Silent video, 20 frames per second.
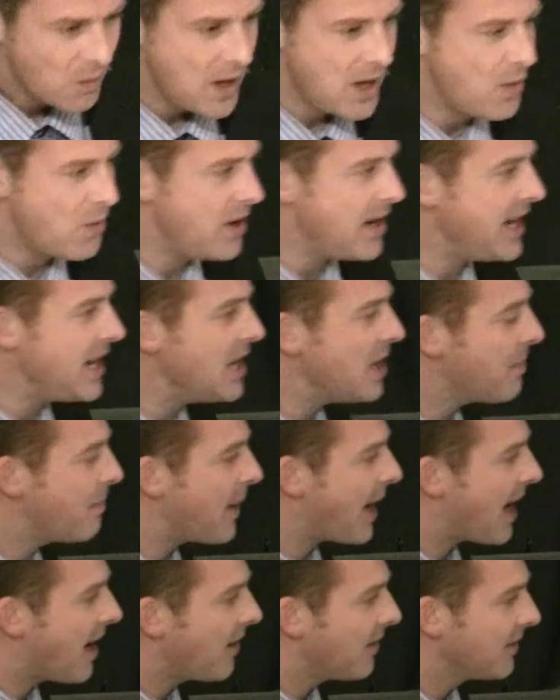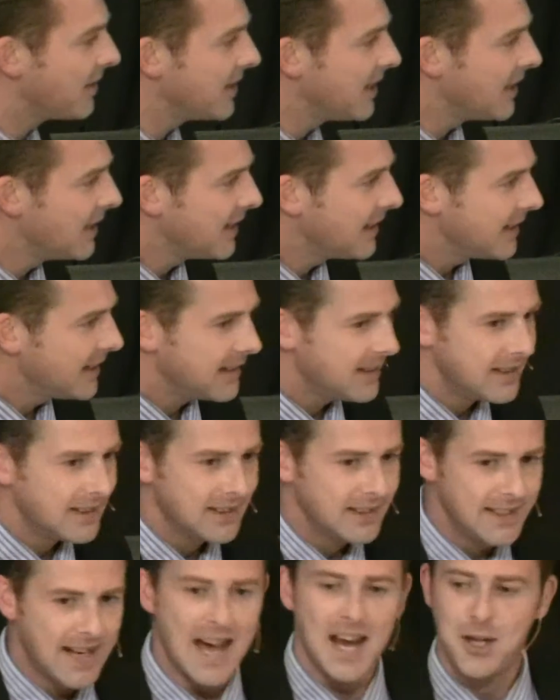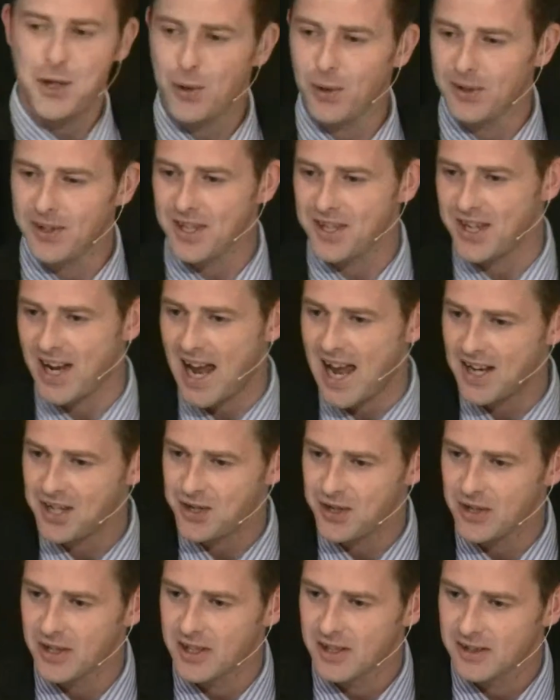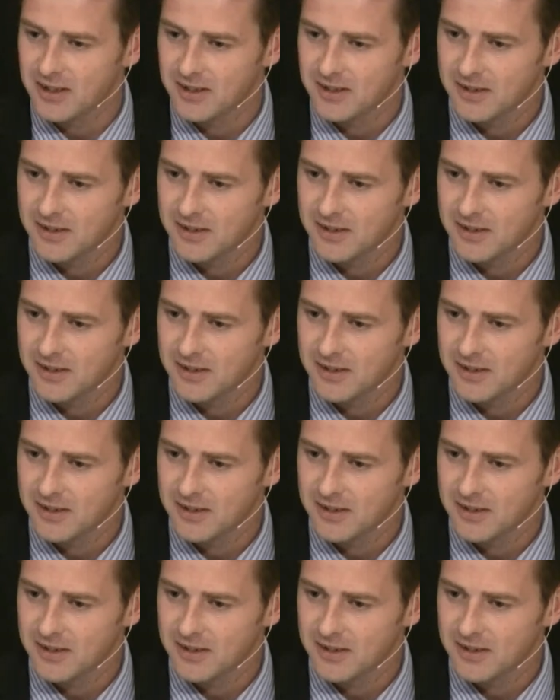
we read about natural disaster.